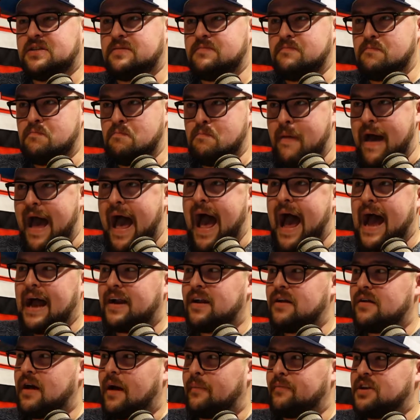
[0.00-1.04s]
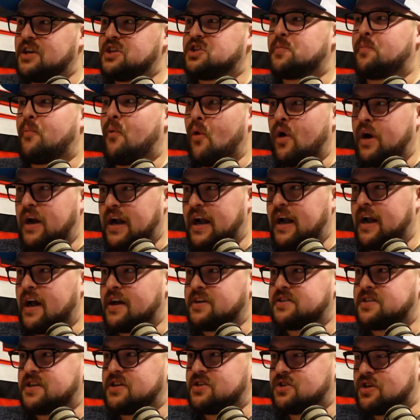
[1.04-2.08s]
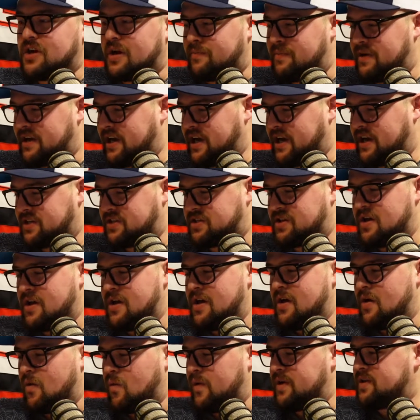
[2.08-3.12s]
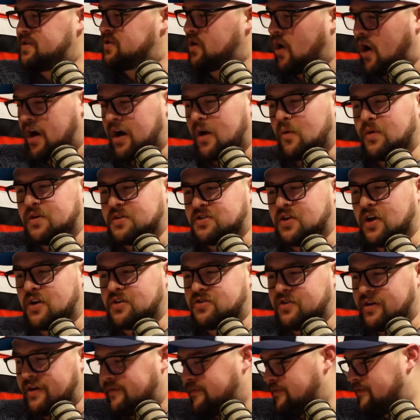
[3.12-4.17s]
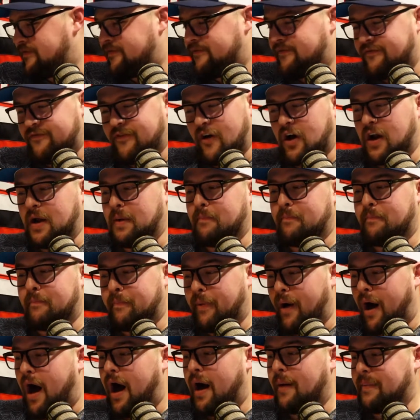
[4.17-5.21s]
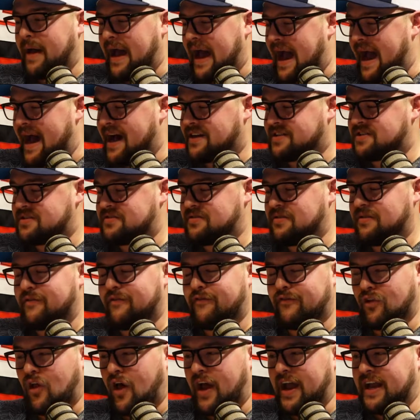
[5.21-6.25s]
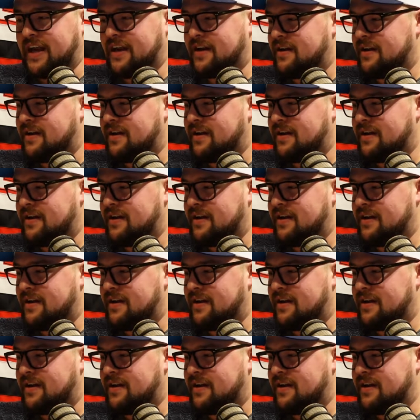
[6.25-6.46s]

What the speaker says: mad. I'm disappointed in us, Isha, because we started with such a fucking bomb ass flight.